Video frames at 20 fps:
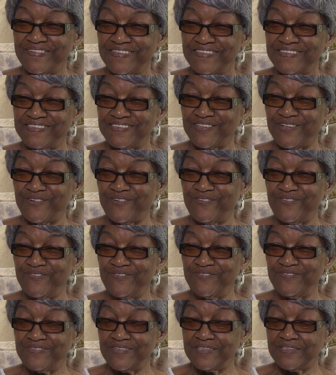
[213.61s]
So
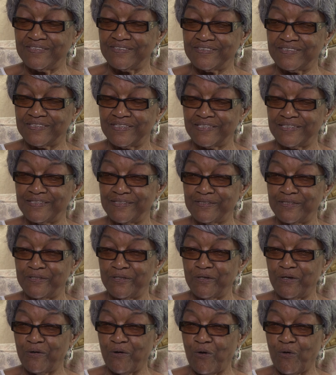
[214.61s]
he said, uh,
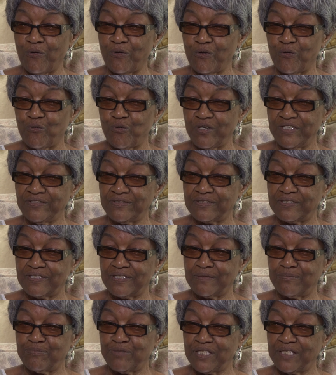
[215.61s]
all the rest of
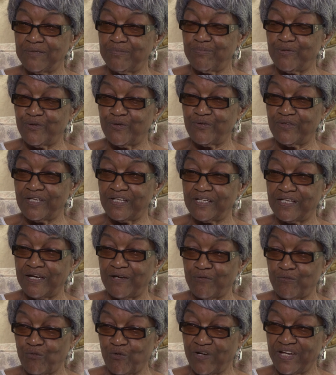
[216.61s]
the people that I
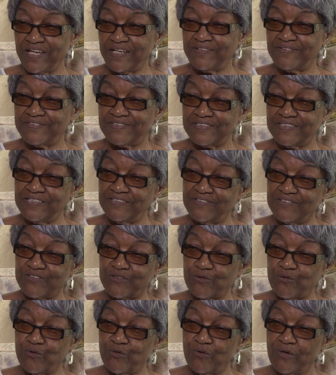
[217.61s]
ran stents
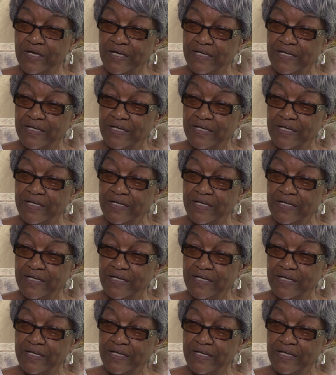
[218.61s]
through,